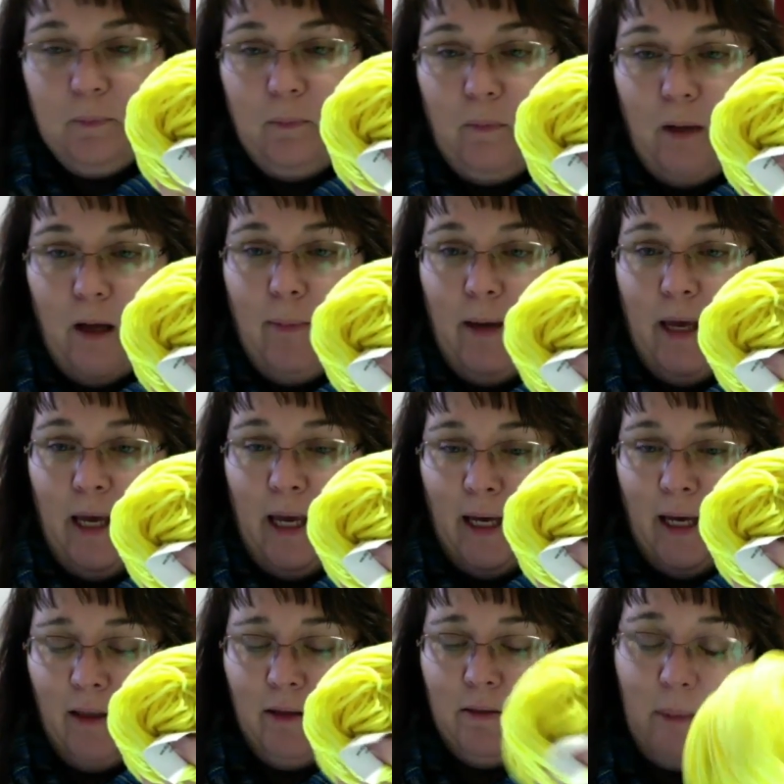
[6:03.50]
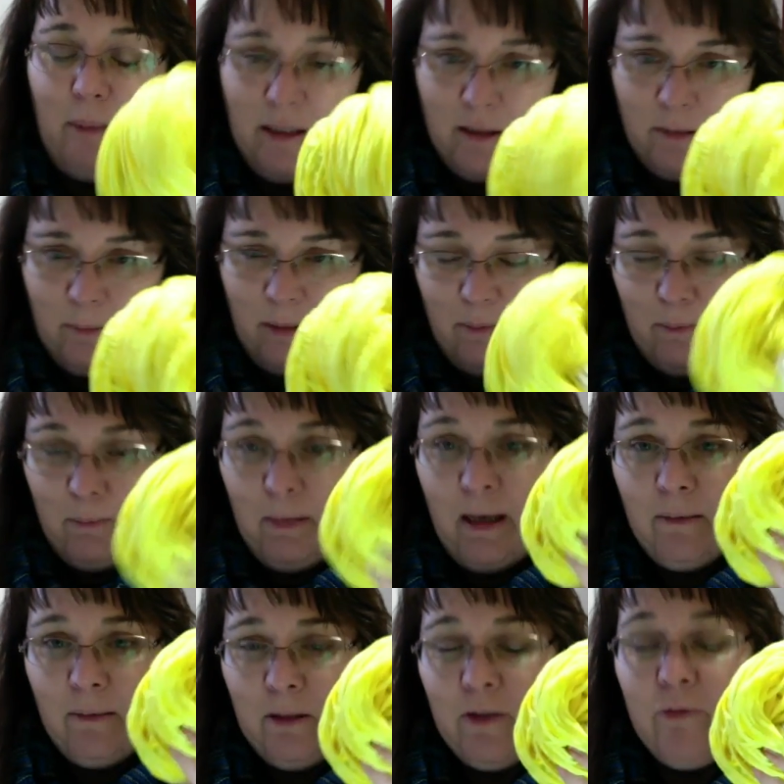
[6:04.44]
on my hat. Back to
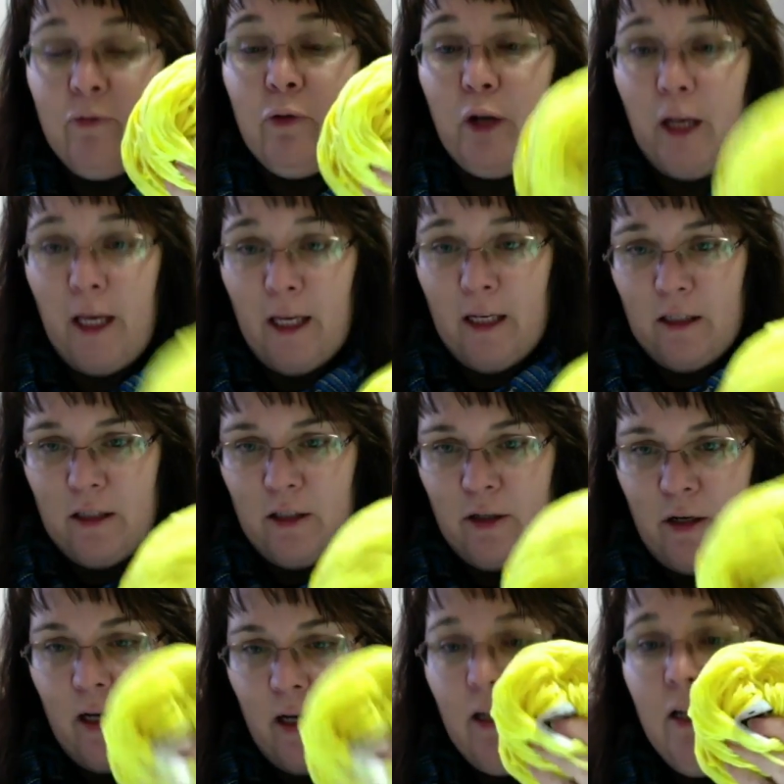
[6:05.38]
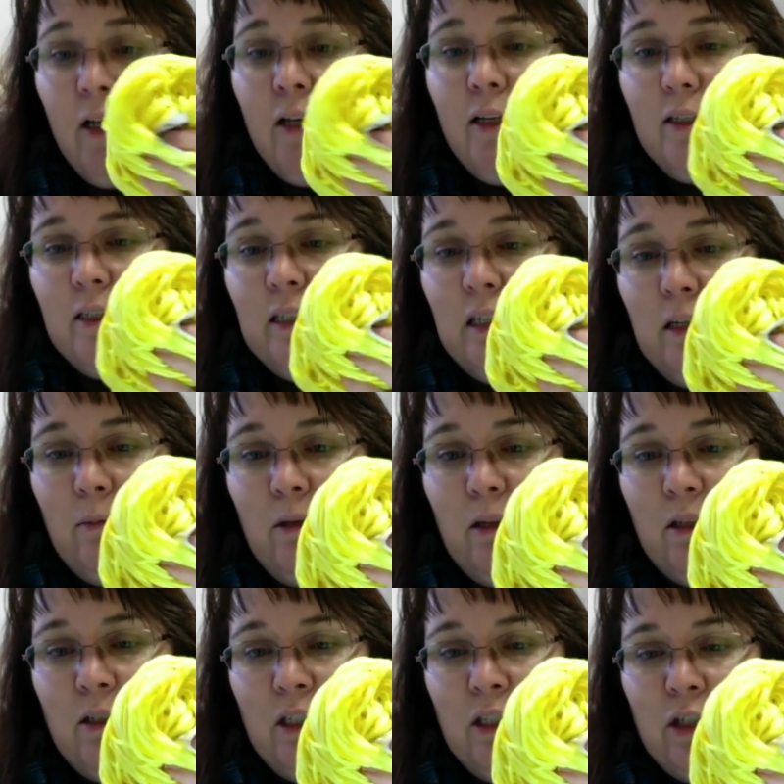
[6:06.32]
the fornicating deer hat. This is going to be
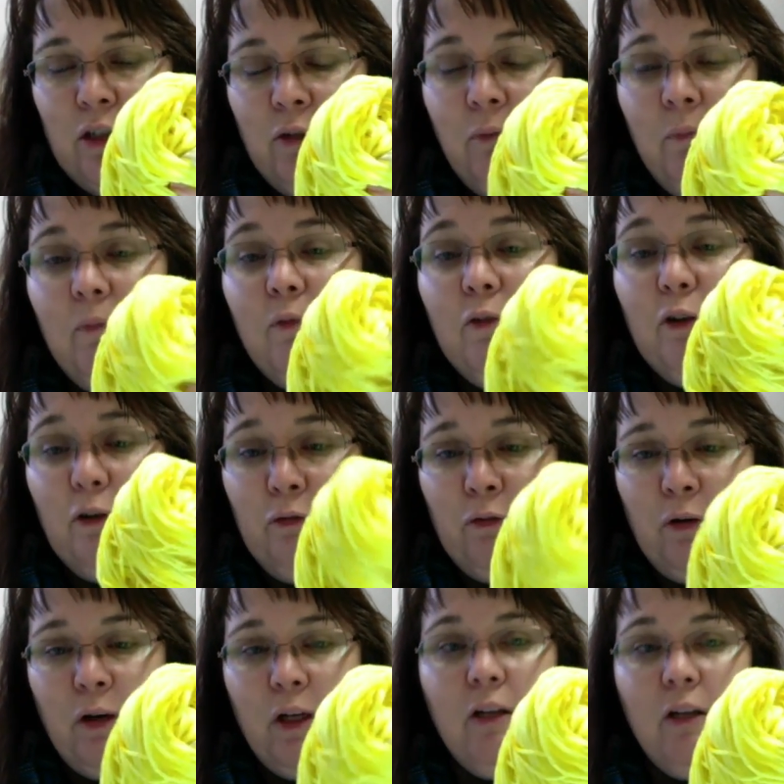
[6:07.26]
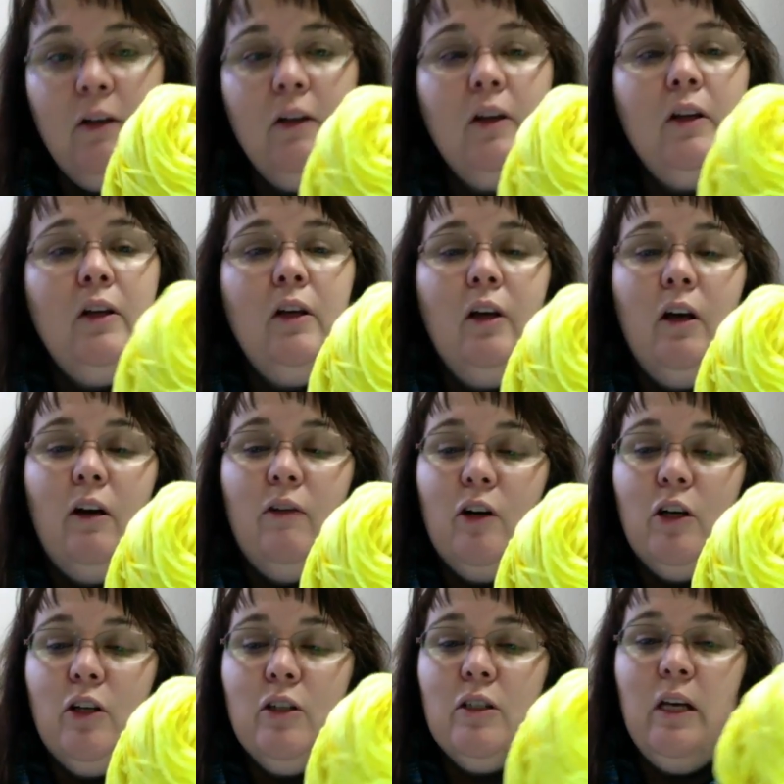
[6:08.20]
the deer for a friend of
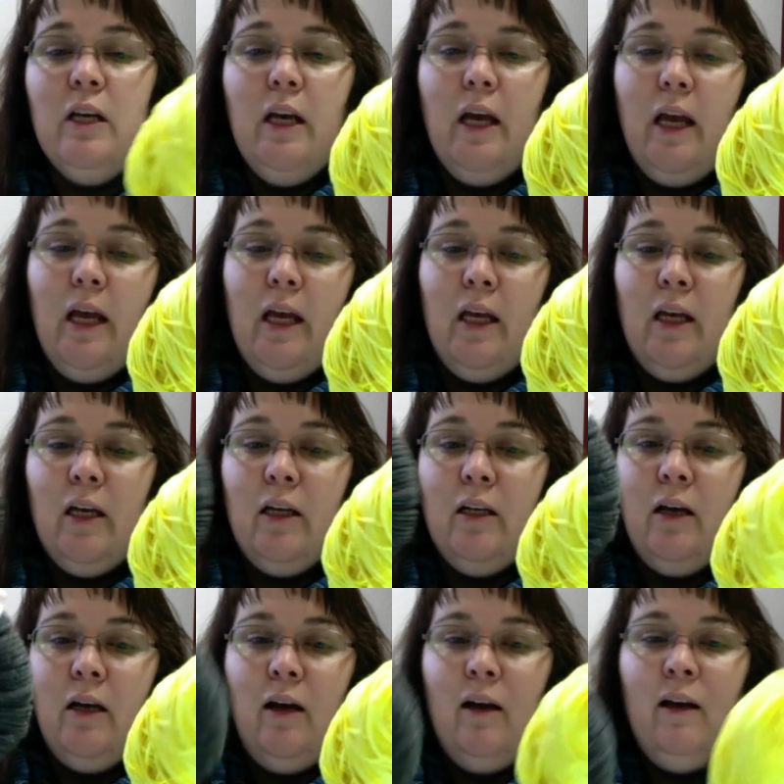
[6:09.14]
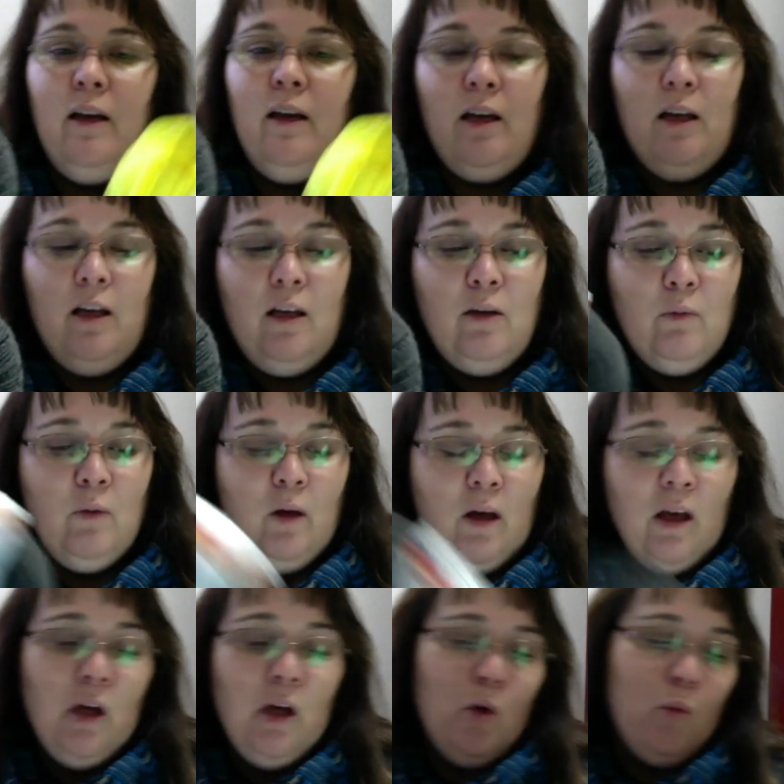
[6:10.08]
ours. And I
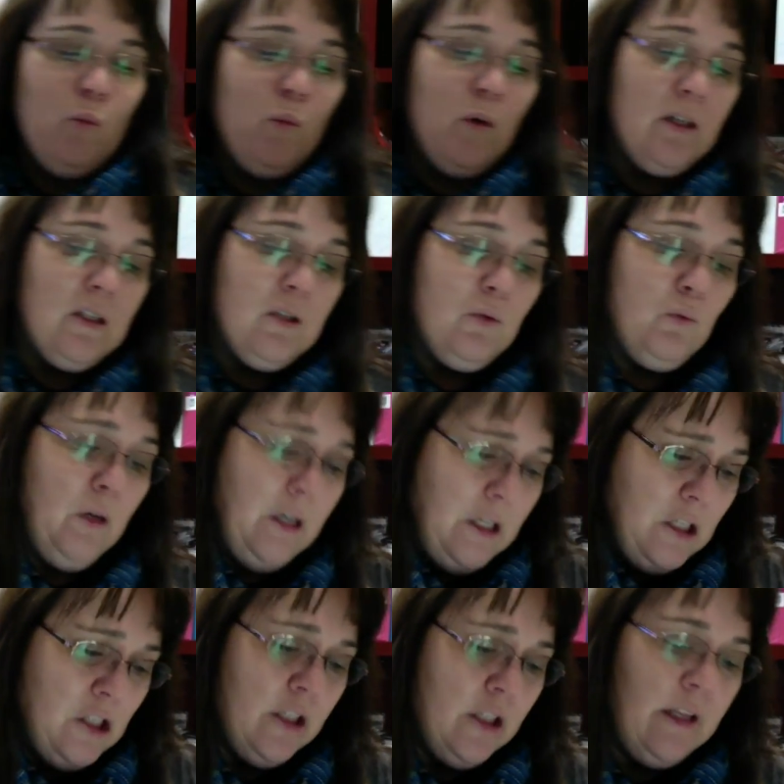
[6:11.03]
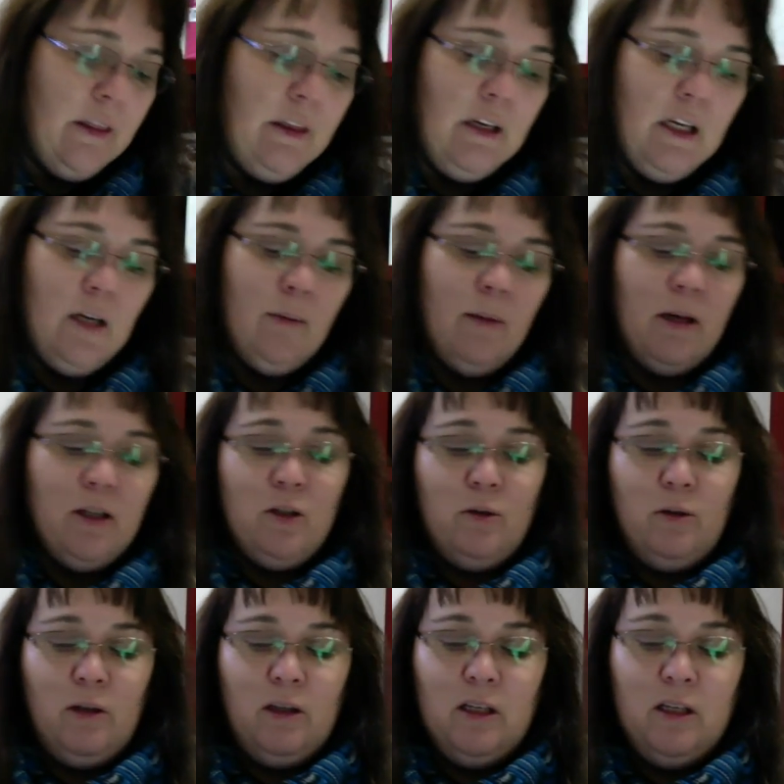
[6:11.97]
was originally thinking about
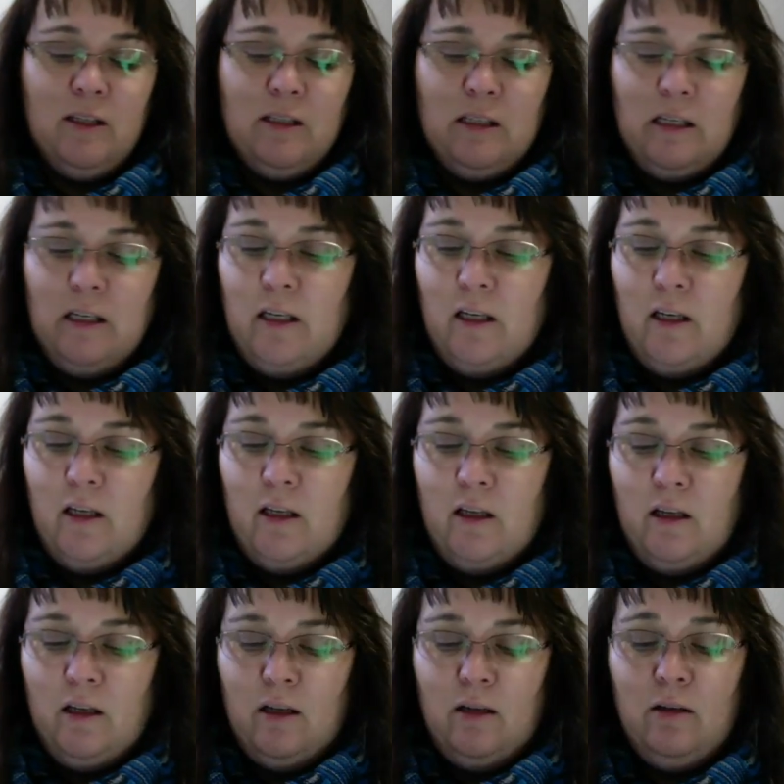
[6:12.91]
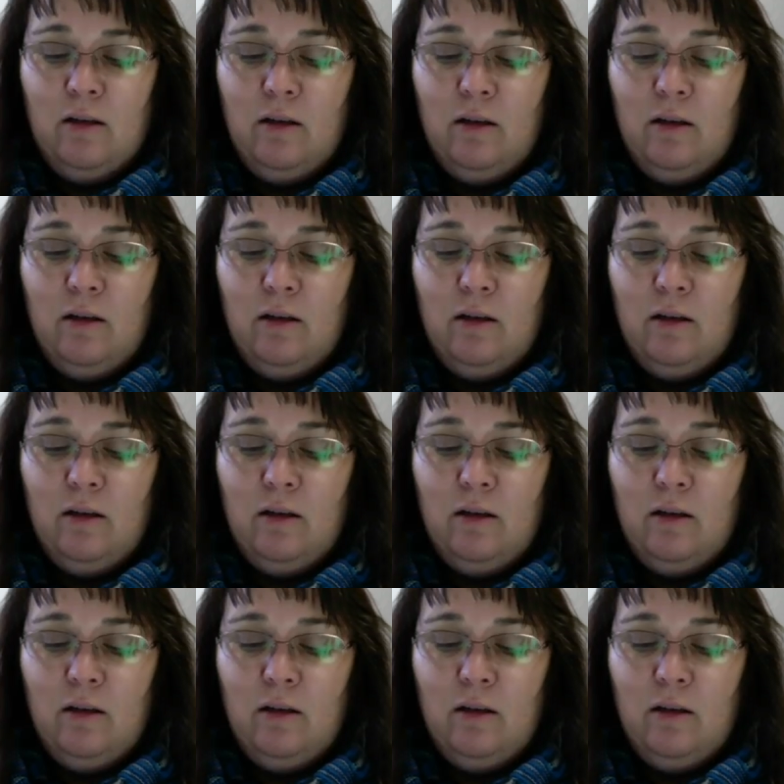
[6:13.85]
doing this in